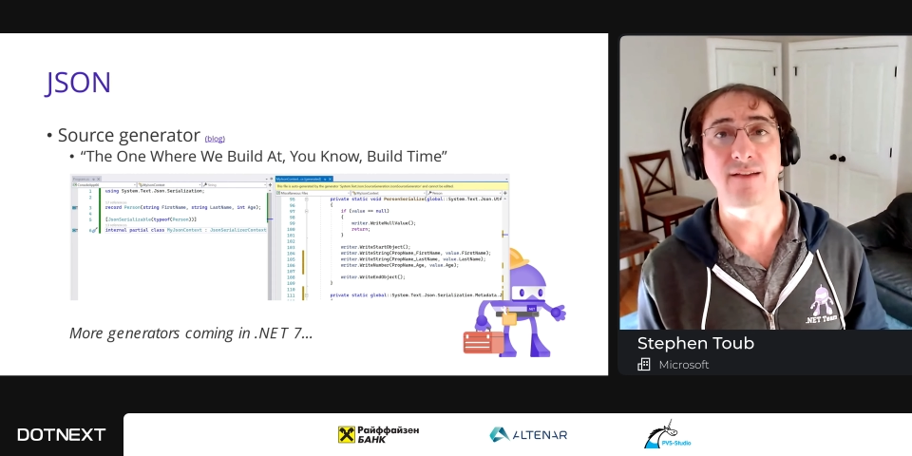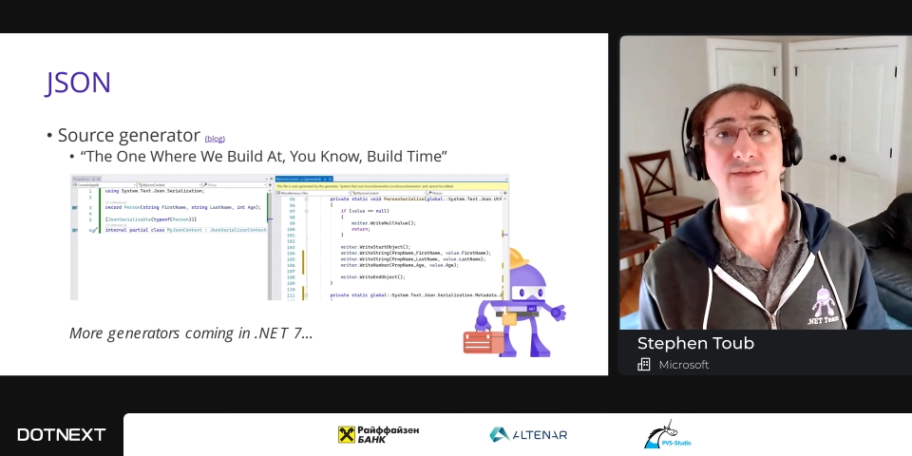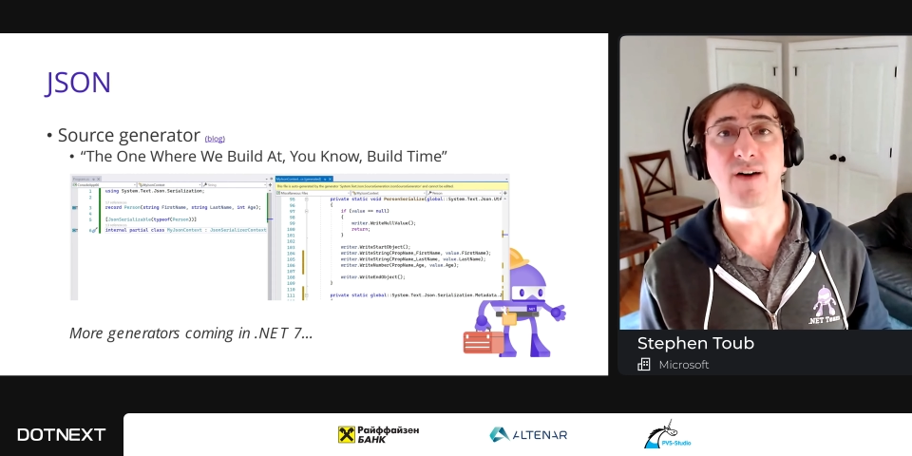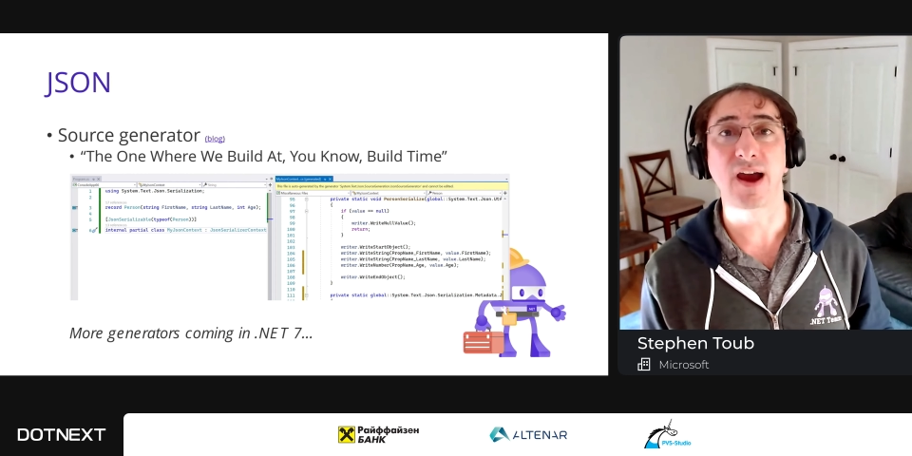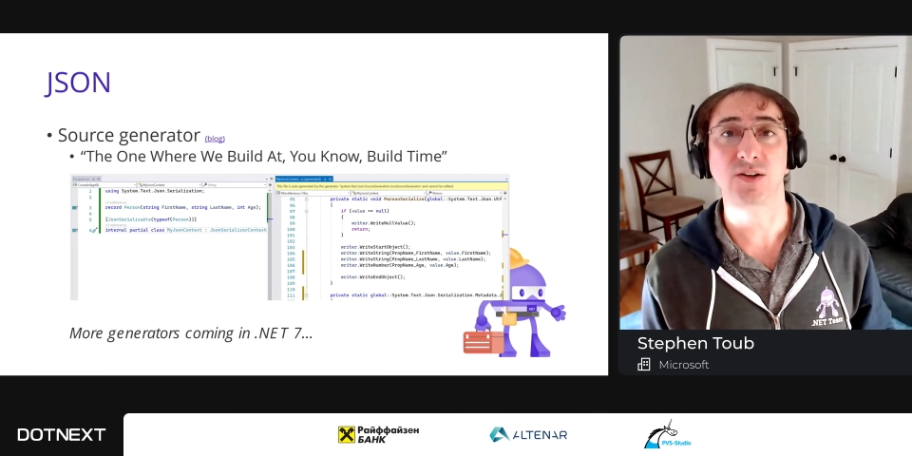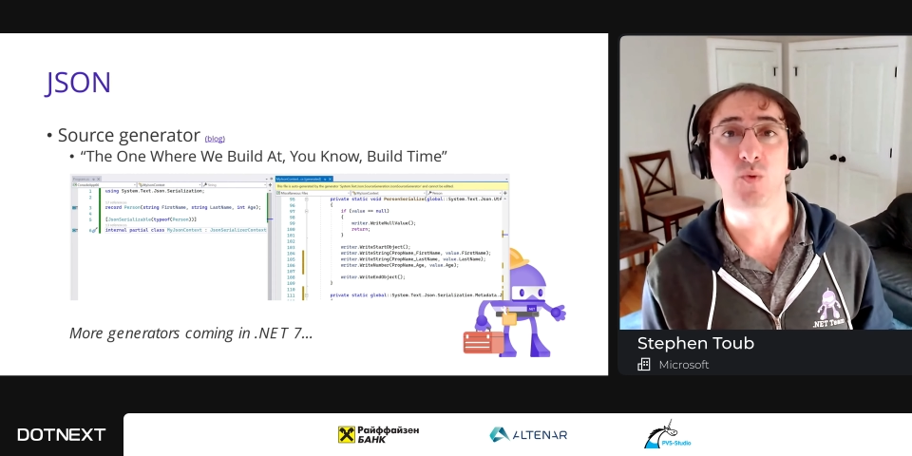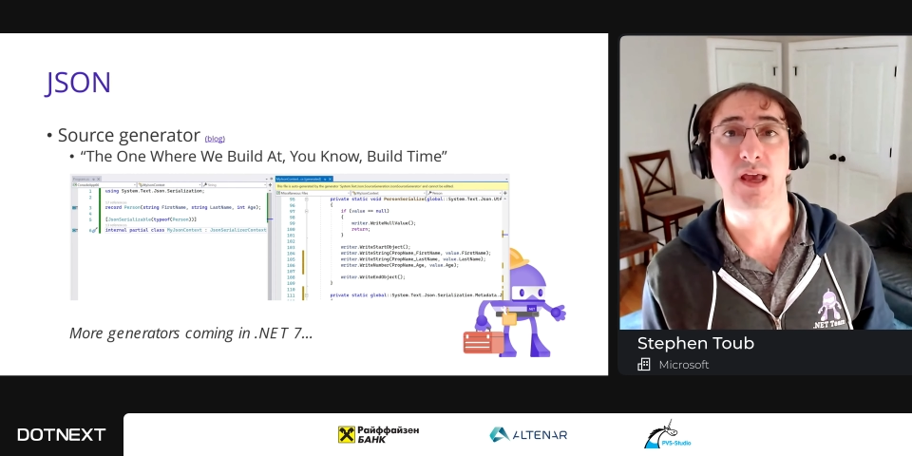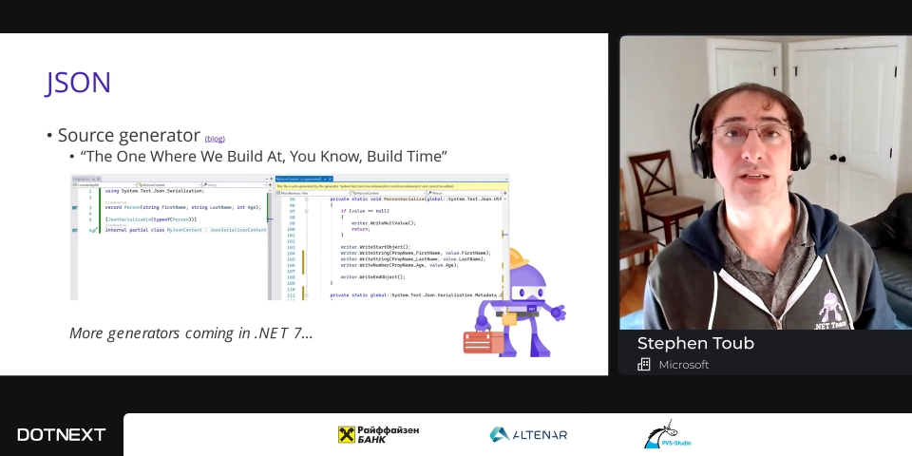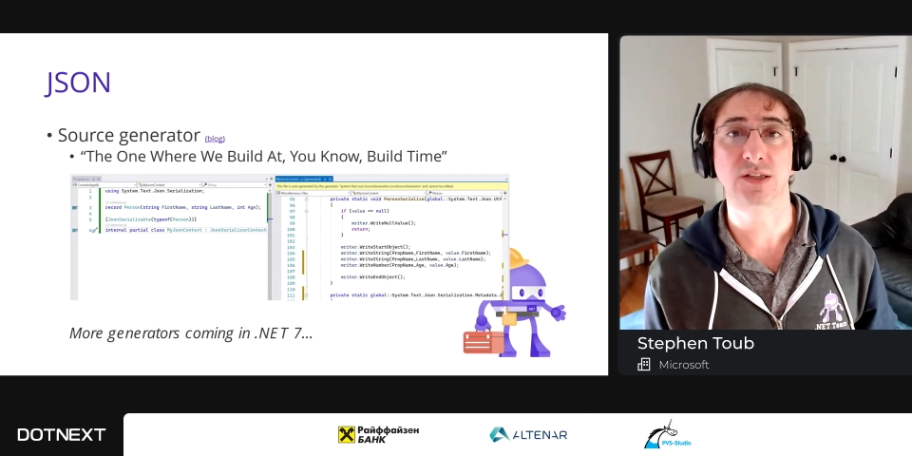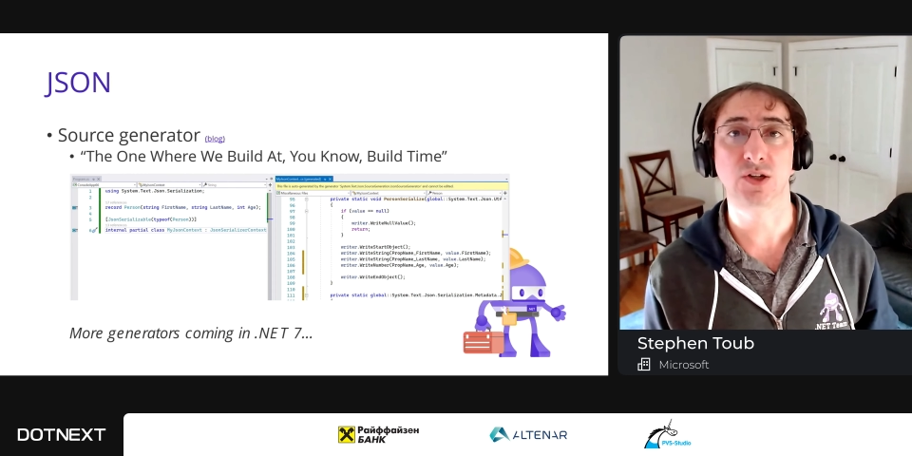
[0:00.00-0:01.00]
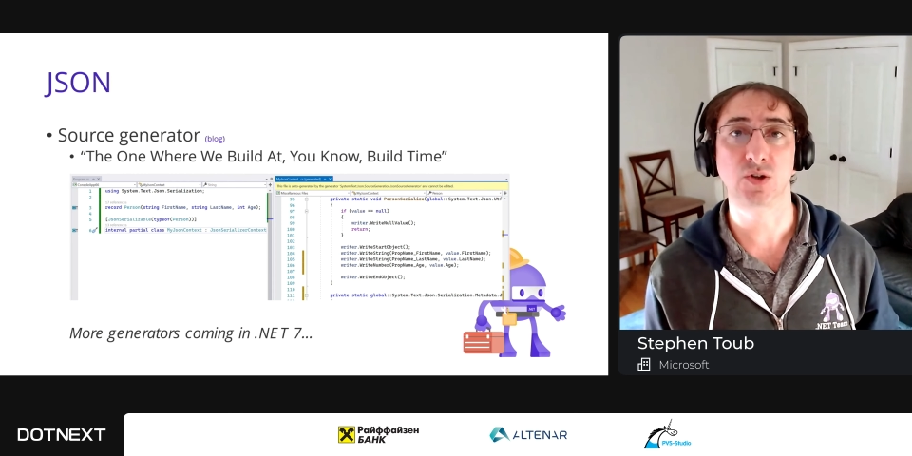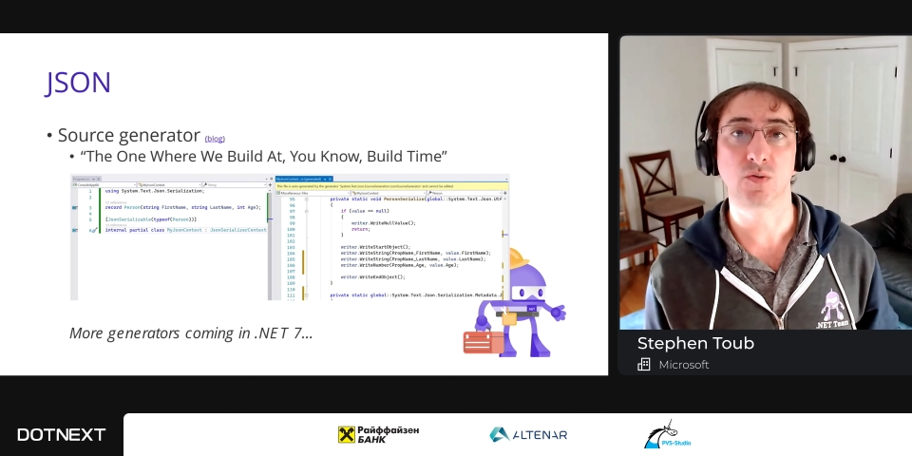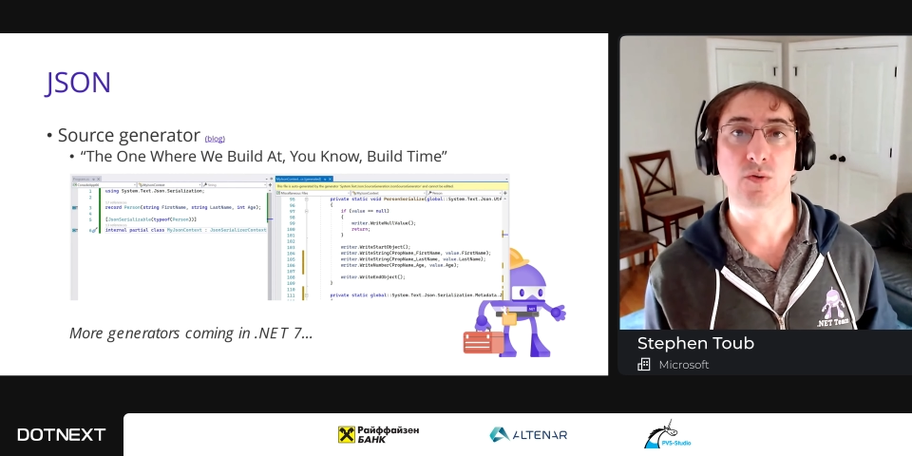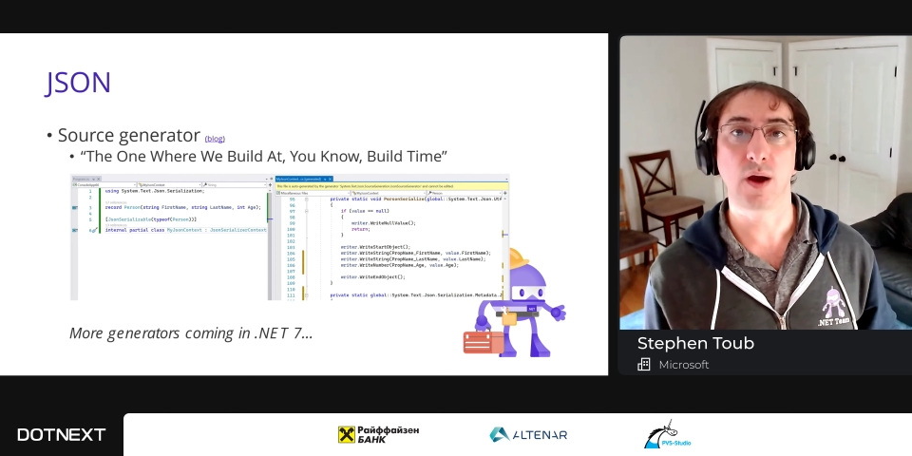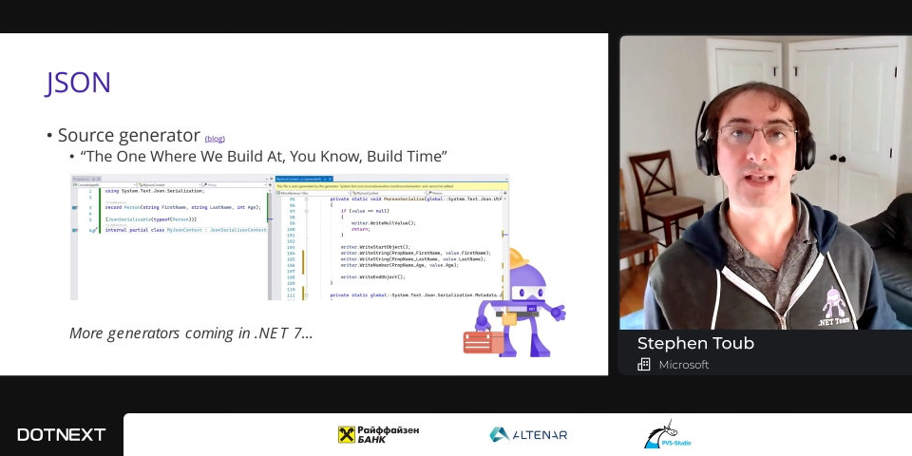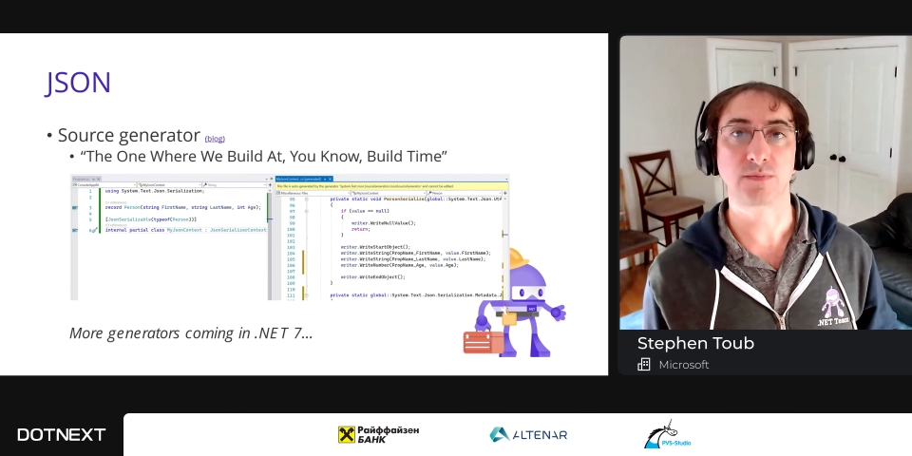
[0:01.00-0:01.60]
and find ways to do